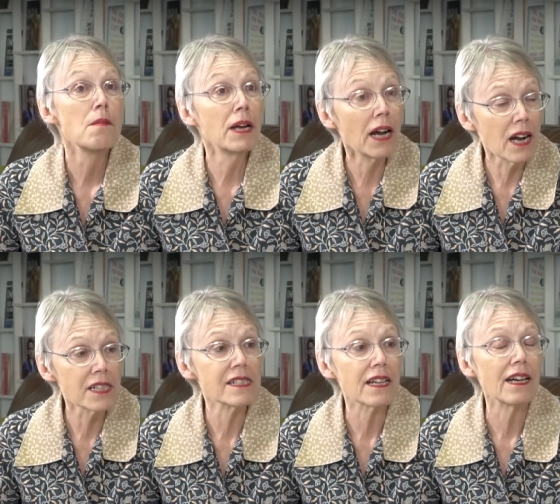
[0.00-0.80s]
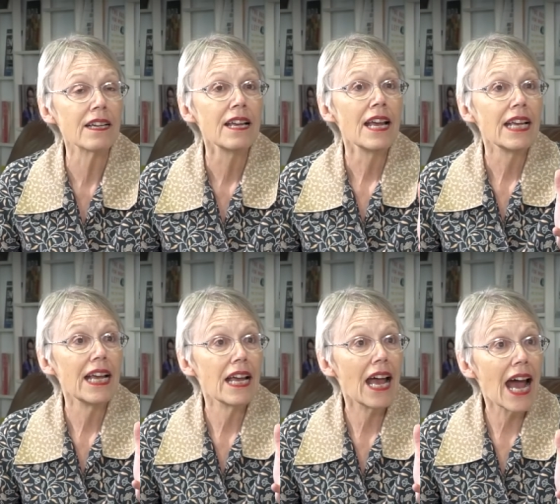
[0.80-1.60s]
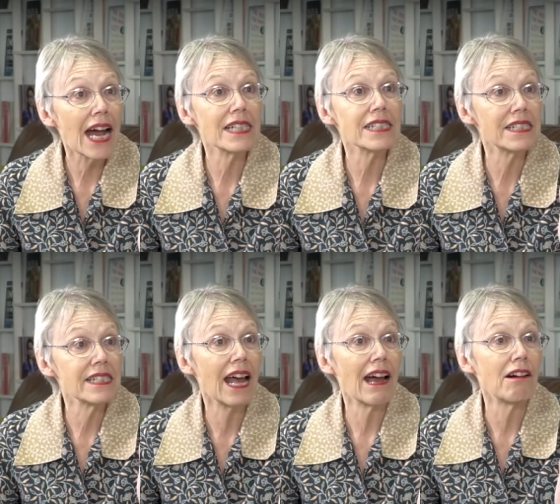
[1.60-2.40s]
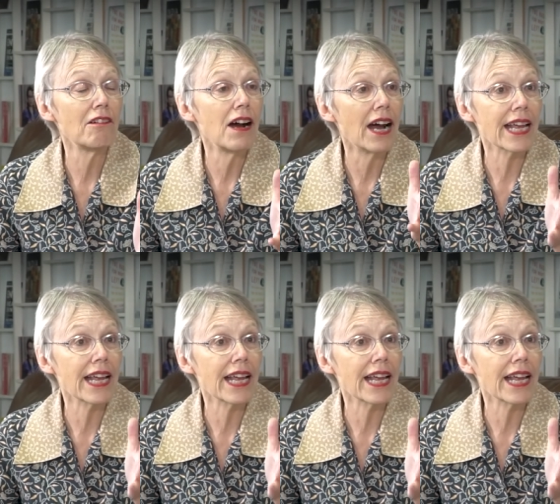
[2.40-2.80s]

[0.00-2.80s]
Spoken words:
But ARSA has now a